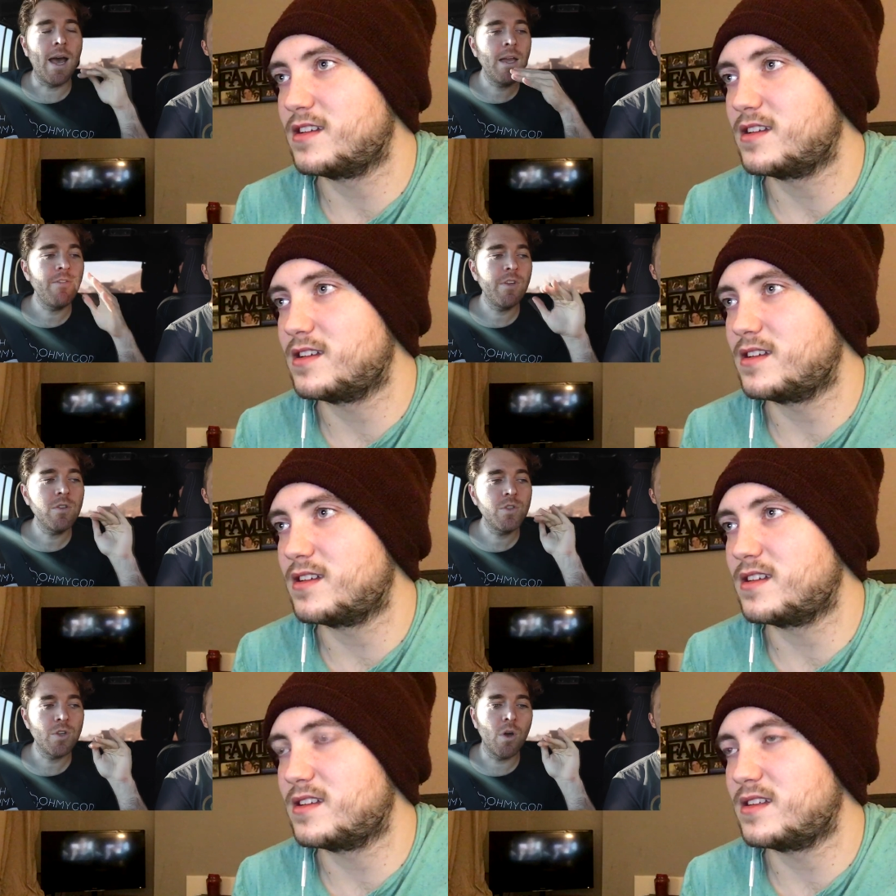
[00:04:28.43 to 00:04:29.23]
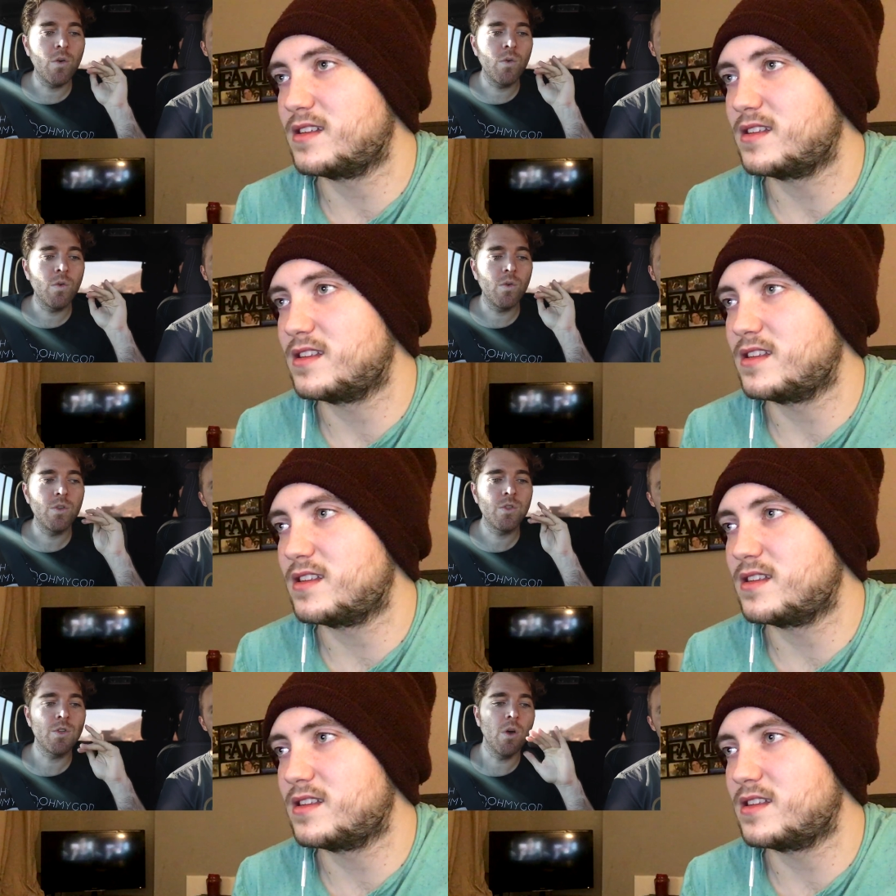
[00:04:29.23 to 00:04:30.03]
Speaker 1: I feel so
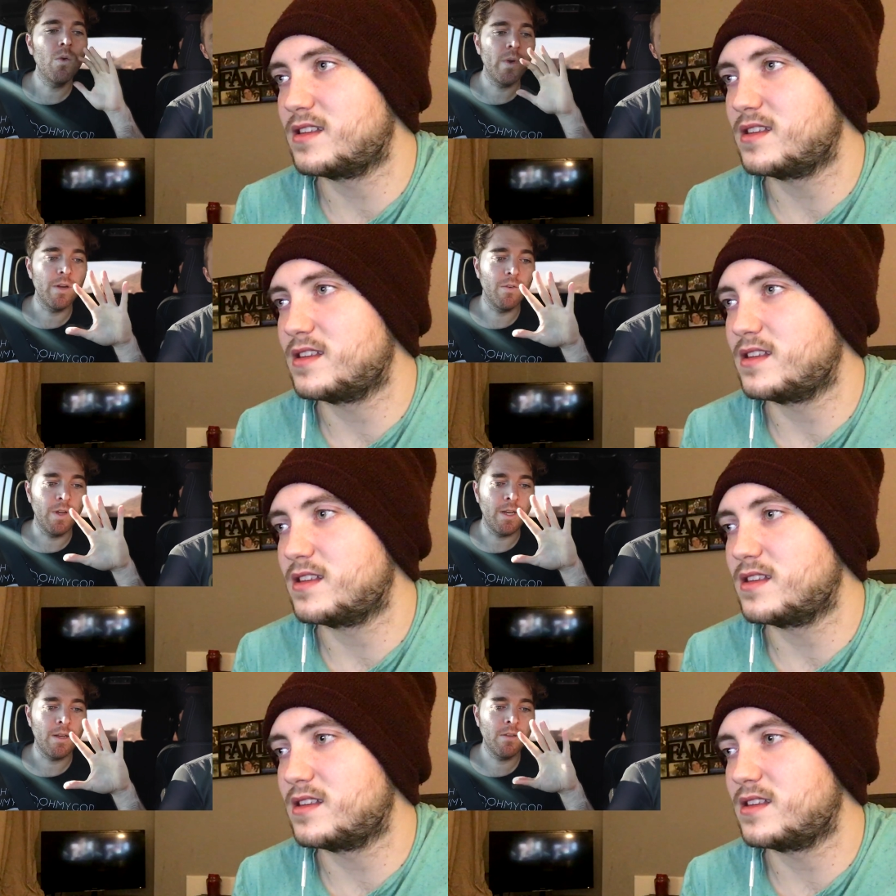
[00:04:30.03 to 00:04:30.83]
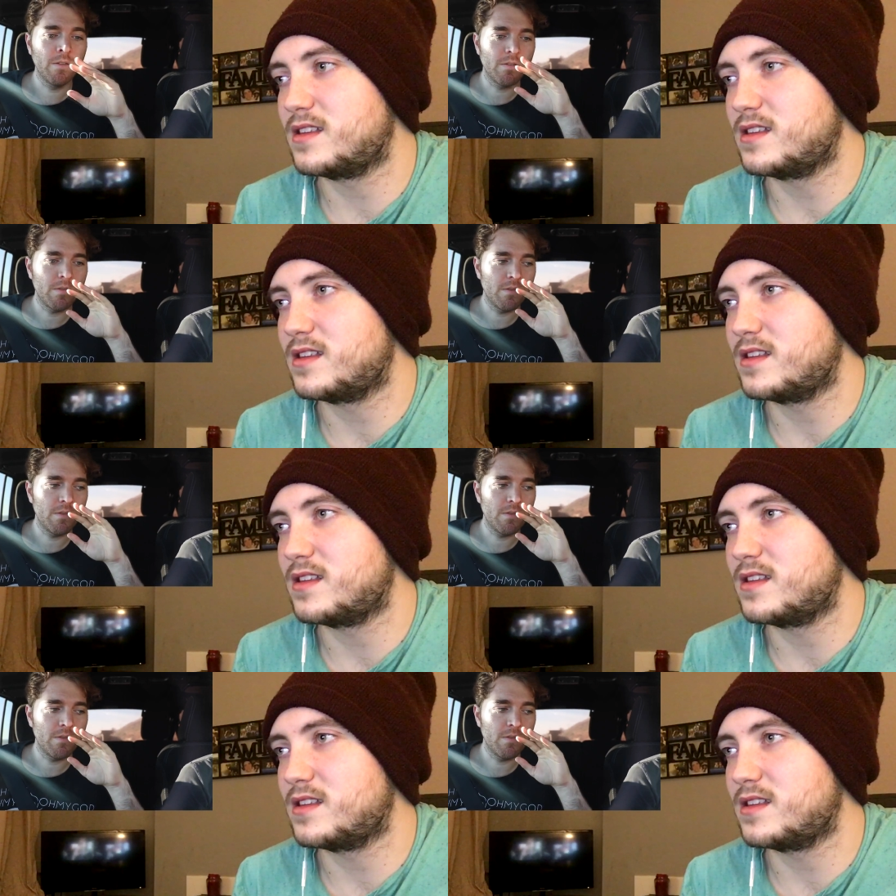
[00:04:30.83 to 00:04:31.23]
so weird right now.